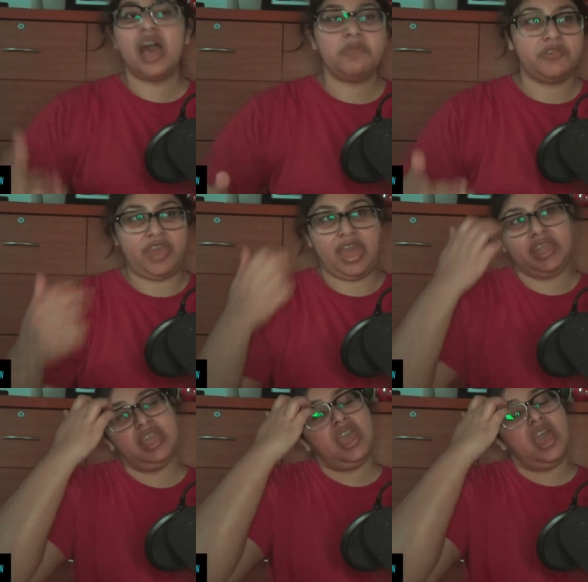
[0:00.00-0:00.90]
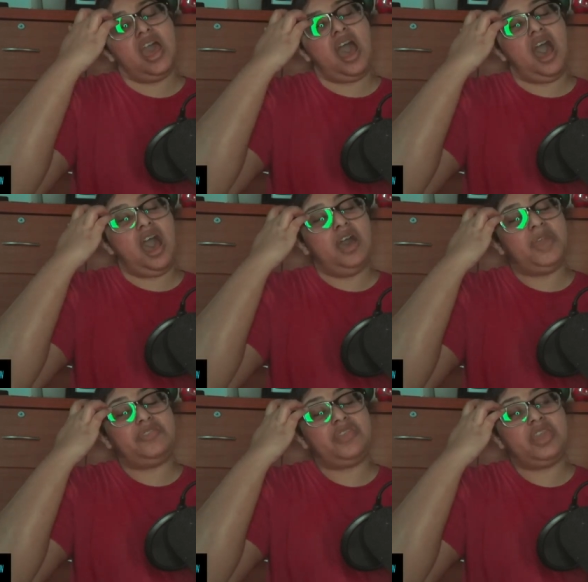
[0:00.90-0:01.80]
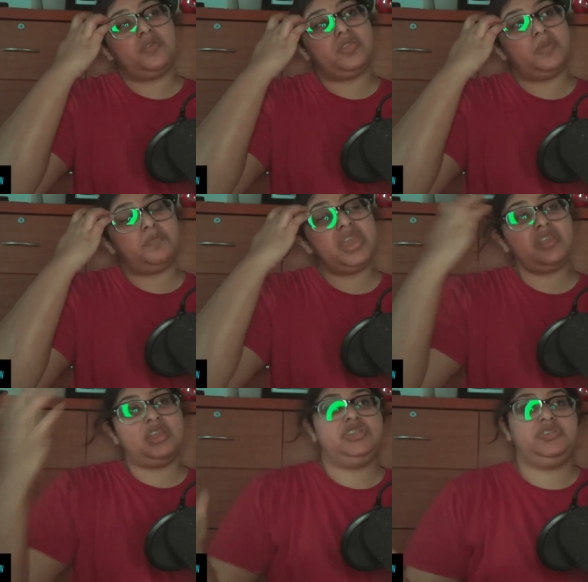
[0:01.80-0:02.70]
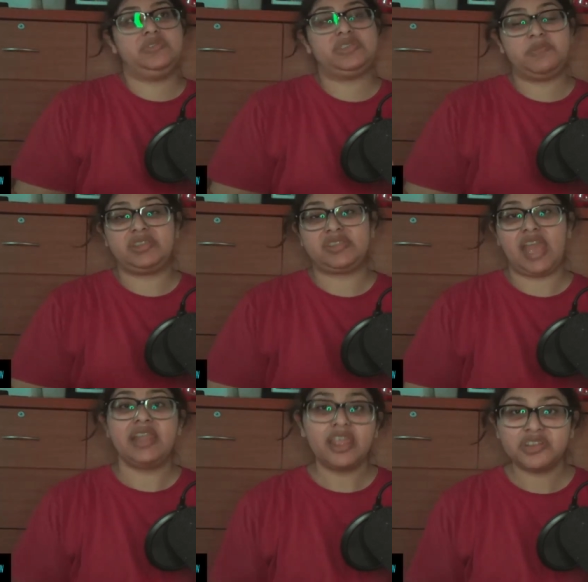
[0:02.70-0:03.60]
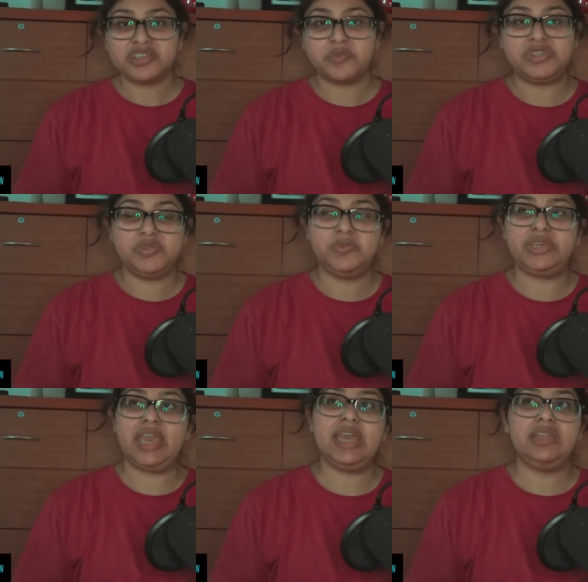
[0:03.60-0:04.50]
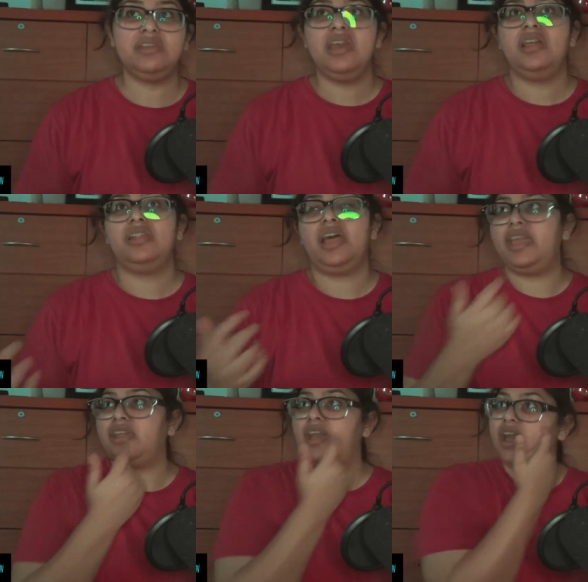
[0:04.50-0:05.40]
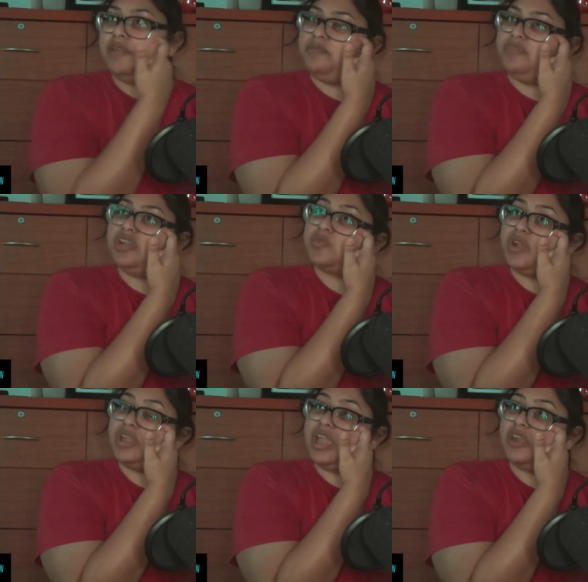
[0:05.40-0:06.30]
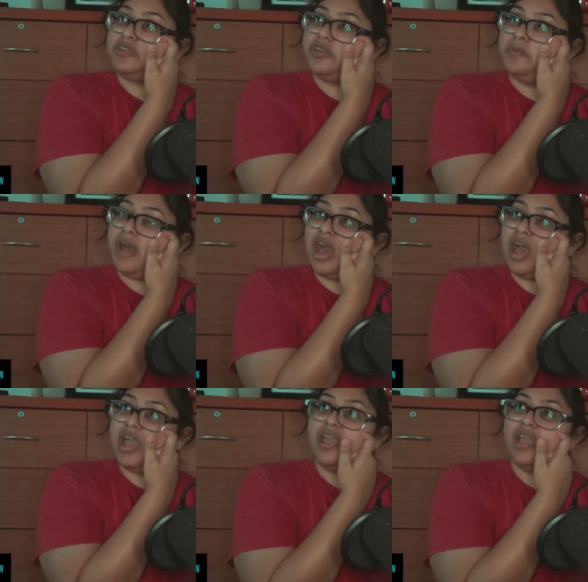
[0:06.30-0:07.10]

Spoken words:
of that, I think the bigger issue is some of the side characters that we do get. Like, there's one character by,